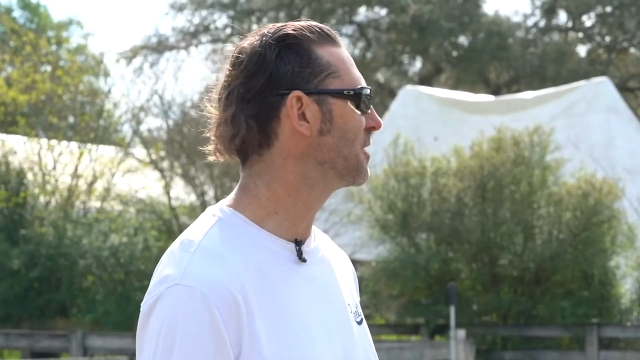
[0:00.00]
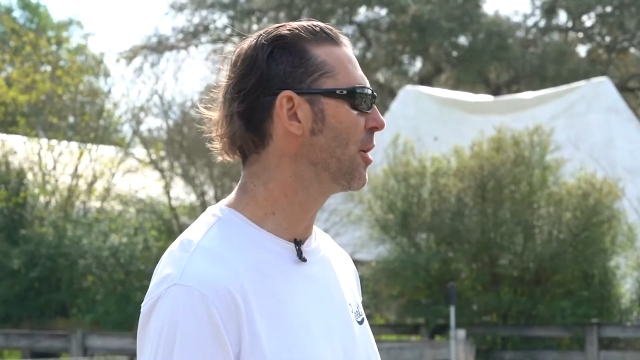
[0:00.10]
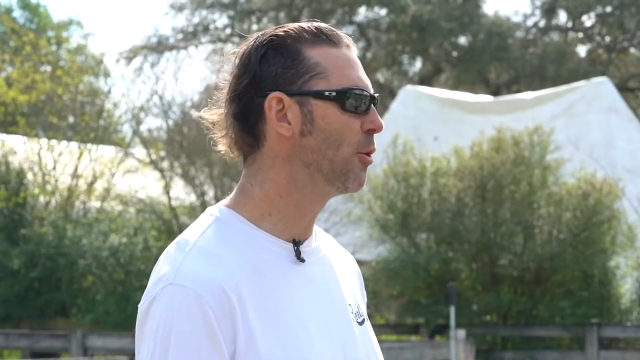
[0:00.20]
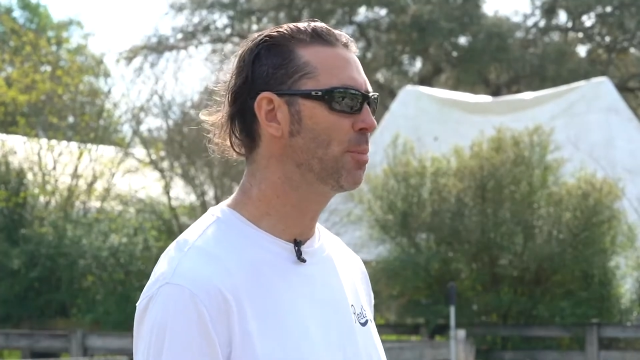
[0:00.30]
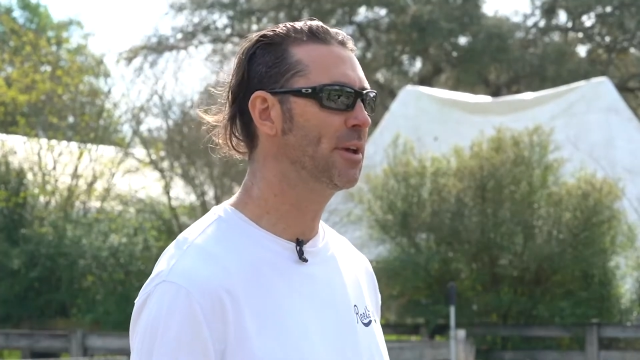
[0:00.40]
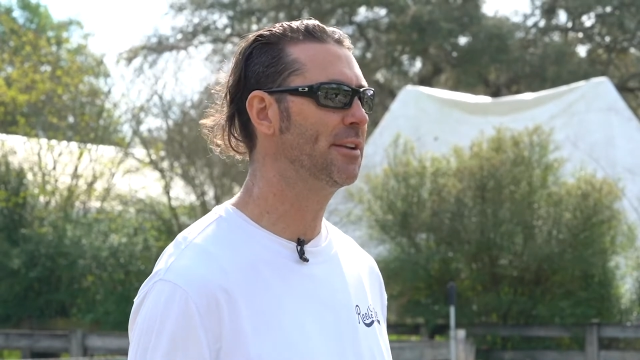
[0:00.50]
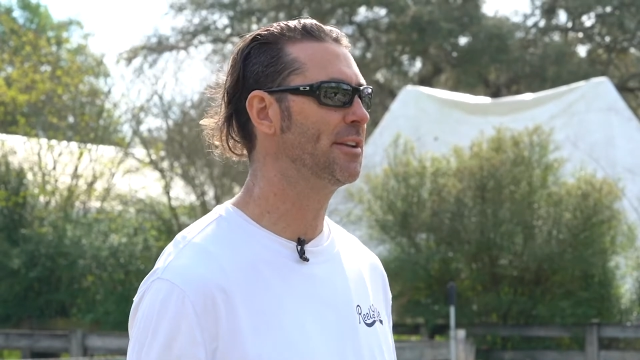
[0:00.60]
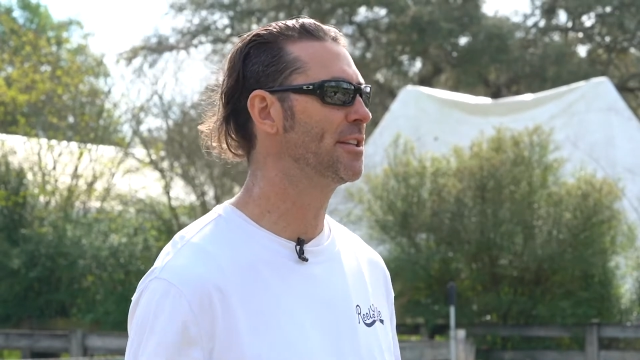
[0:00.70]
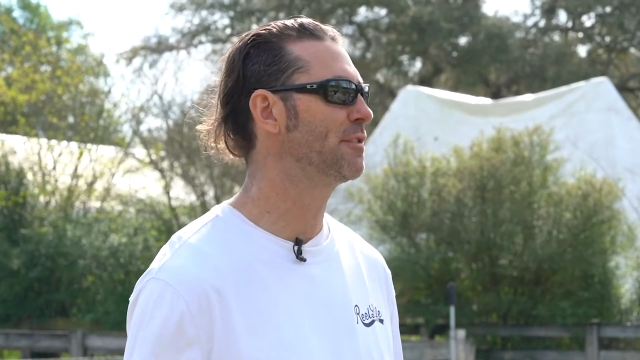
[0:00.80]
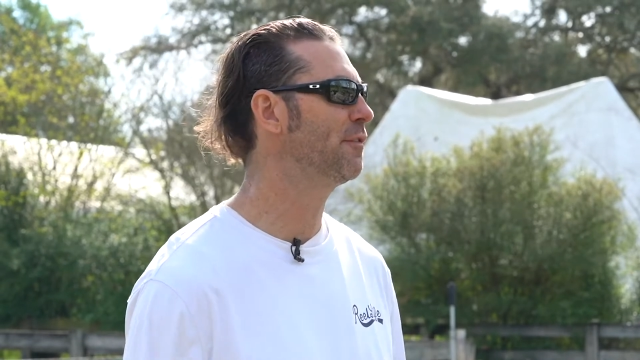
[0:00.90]
it's
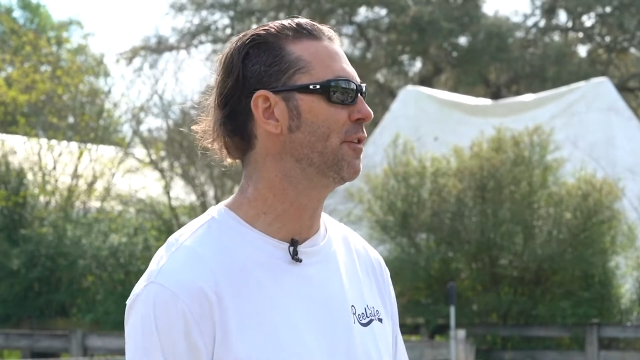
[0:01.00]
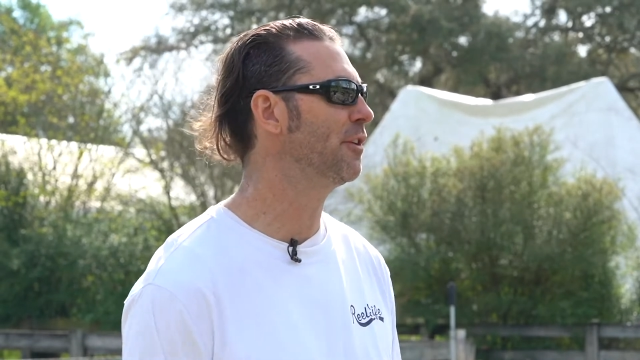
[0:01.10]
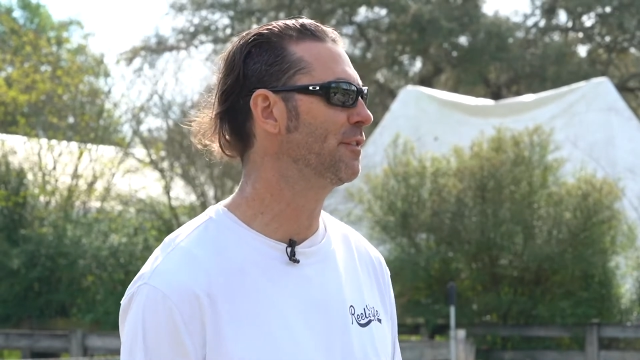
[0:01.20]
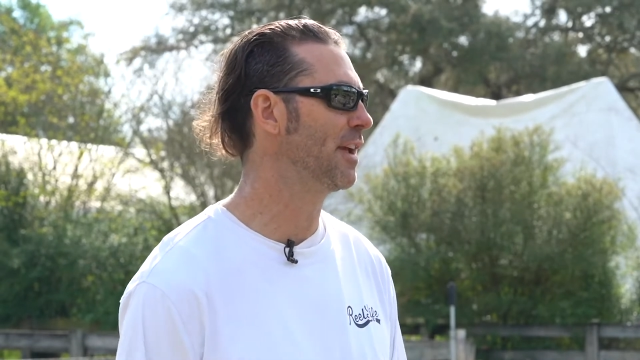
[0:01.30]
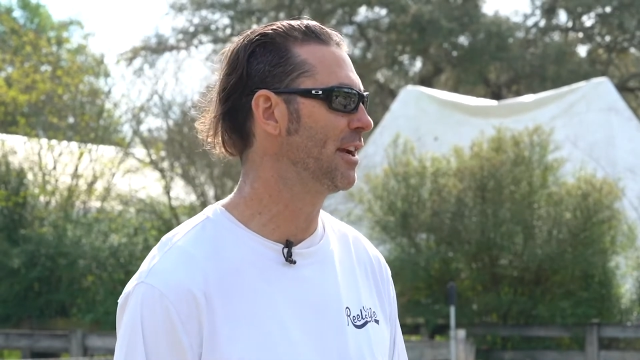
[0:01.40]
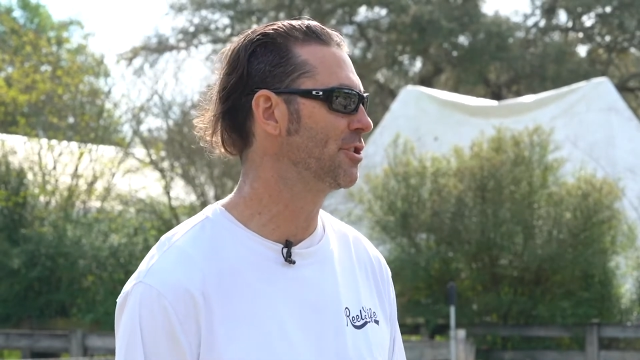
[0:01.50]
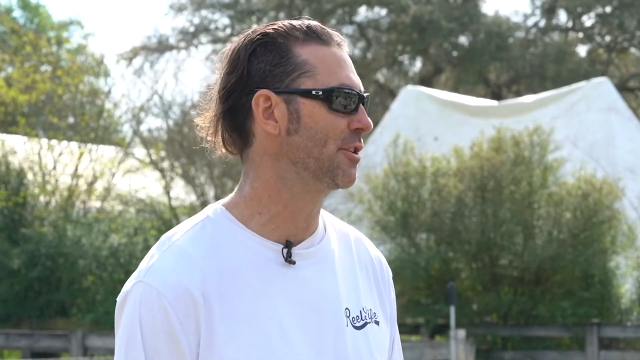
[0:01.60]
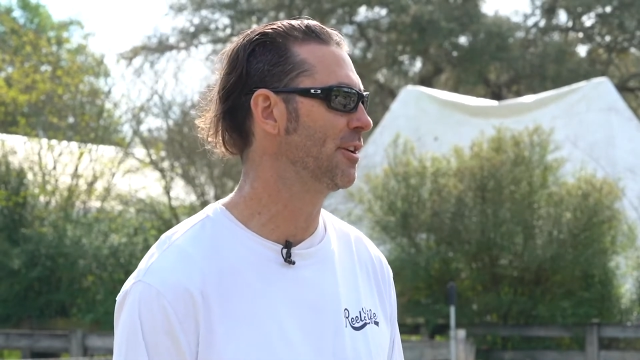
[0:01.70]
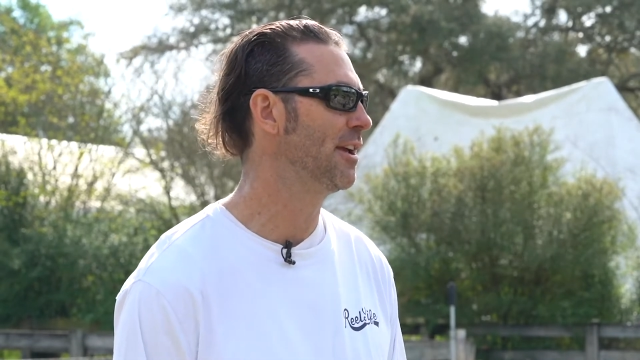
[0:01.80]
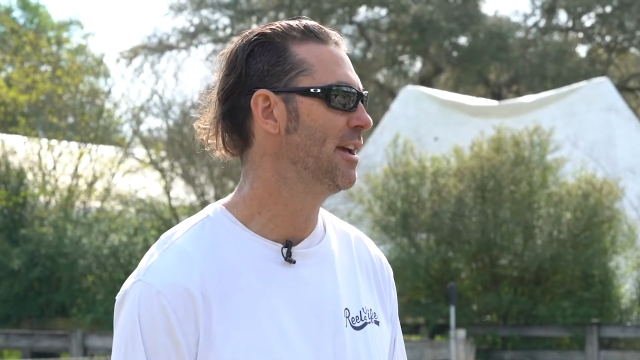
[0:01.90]
open, it's full of nature,